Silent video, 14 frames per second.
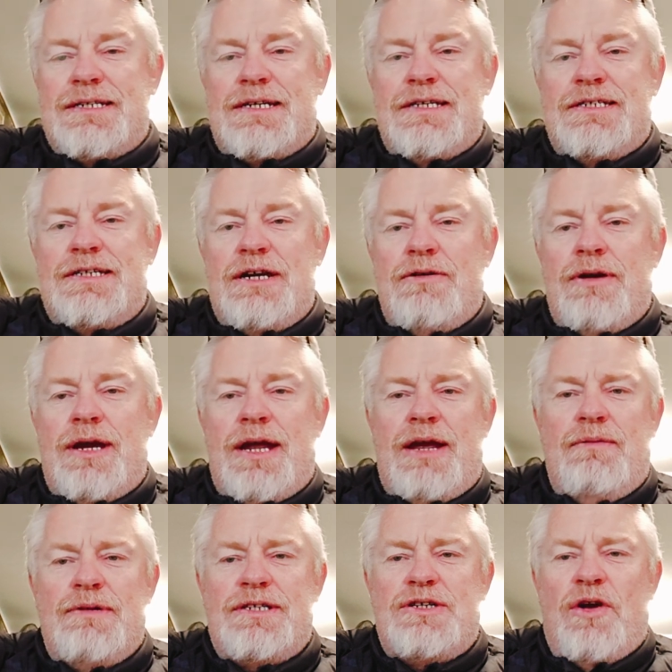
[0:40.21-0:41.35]
considering he
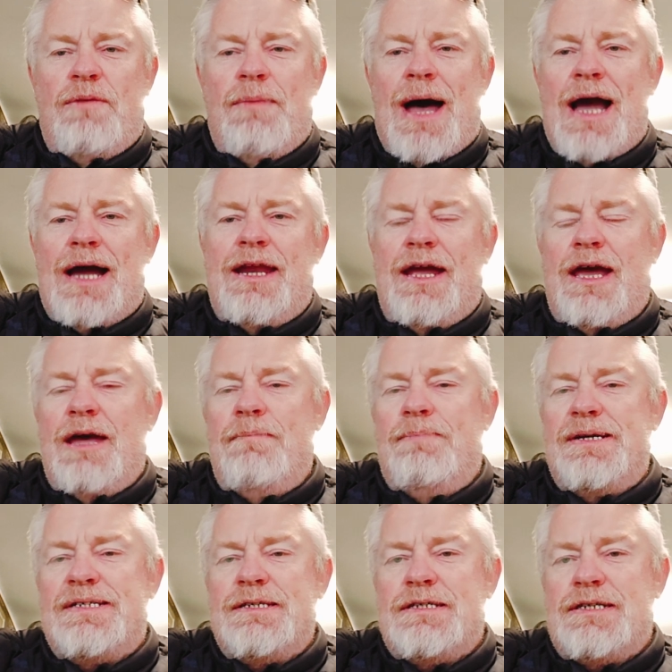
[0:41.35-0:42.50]
was sort of marketing at
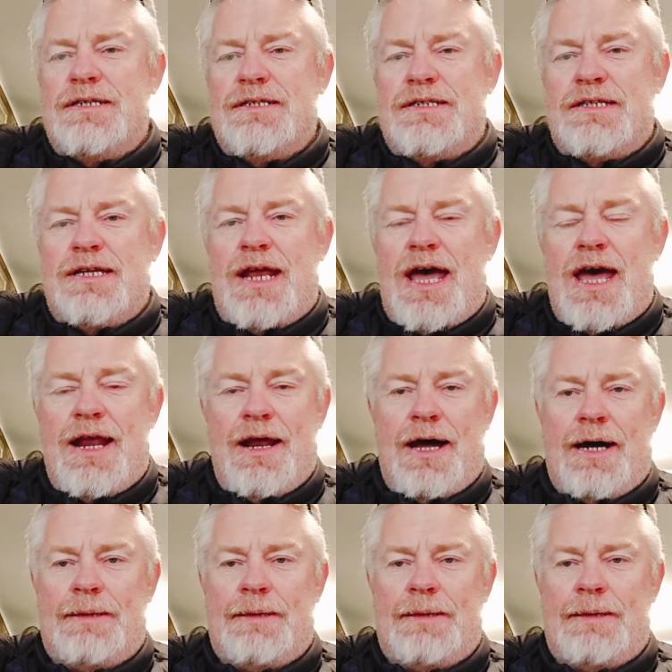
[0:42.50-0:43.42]
businesses that had